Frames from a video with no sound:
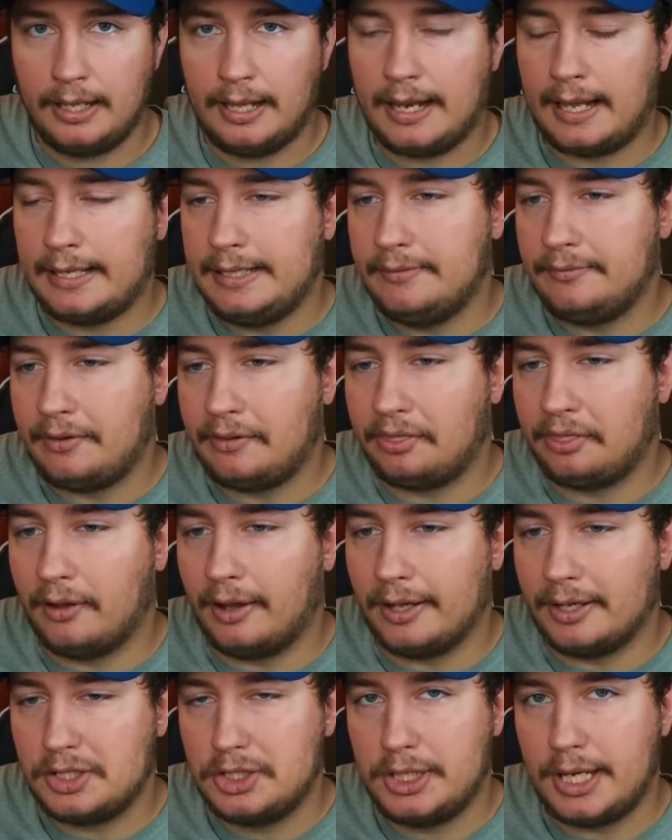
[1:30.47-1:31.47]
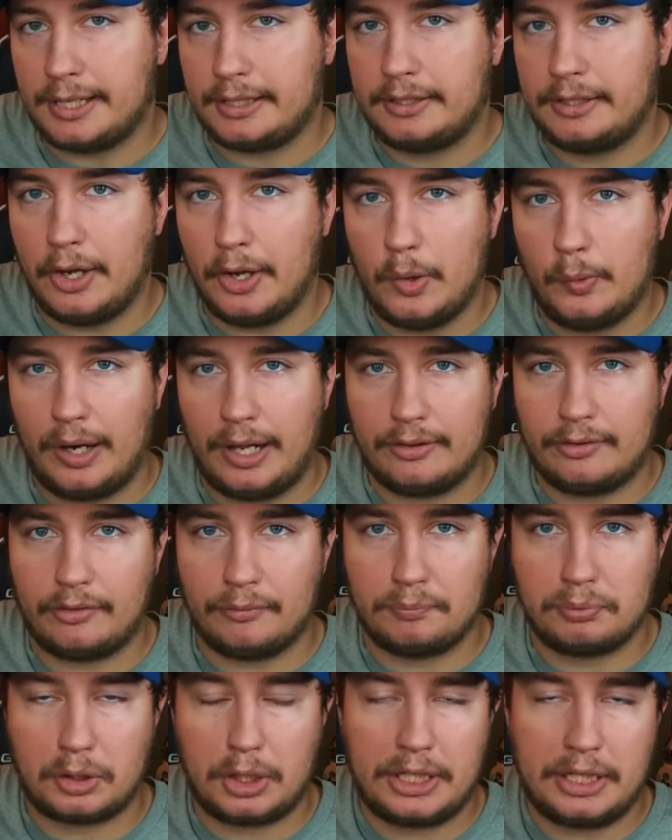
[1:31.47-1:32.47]
And I even thought Jack Cohn had
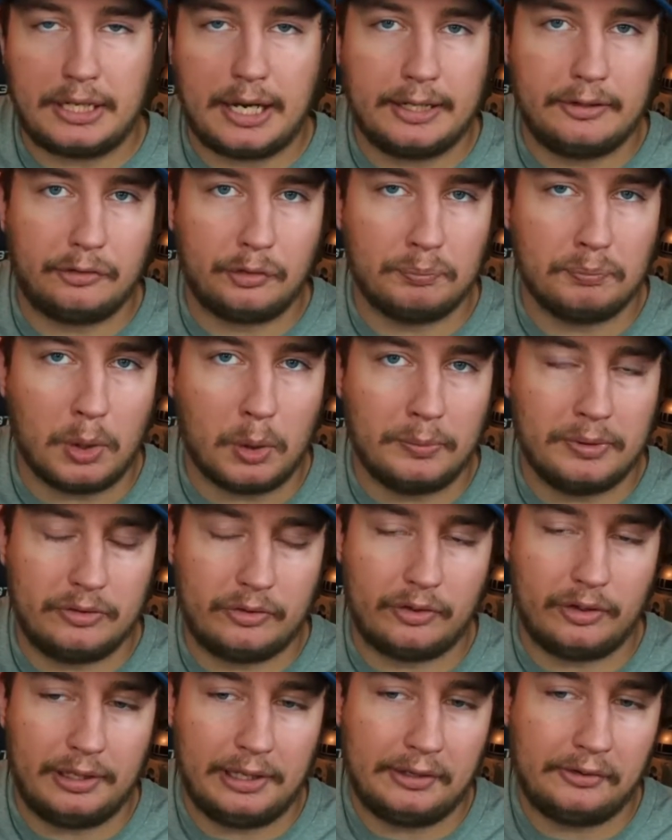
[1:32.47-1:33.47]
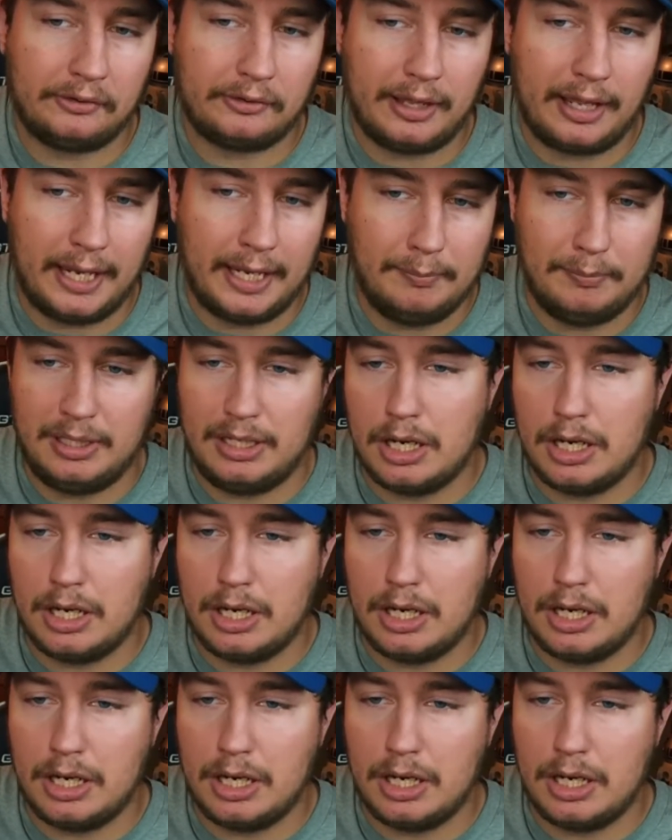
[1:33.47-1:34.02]
some pretty nice moments in this game.